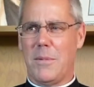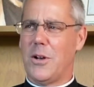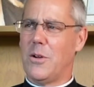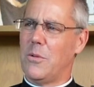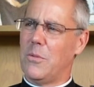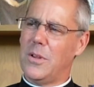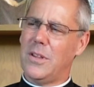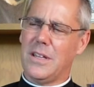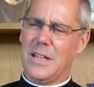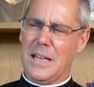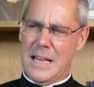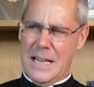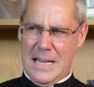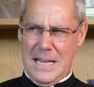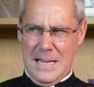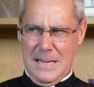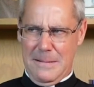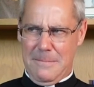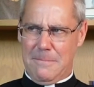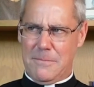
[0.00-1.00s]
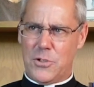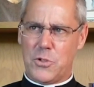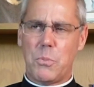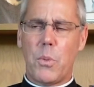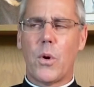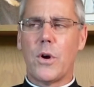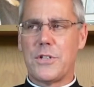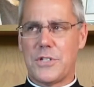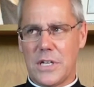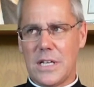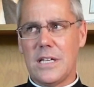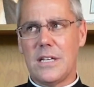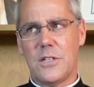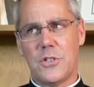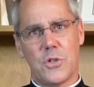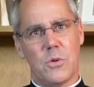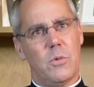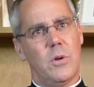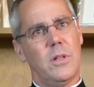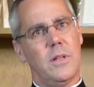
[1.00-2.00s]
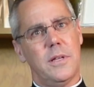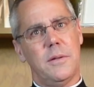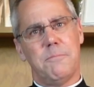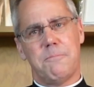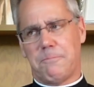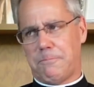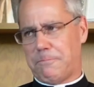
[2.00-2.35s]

You know, really, sports is a really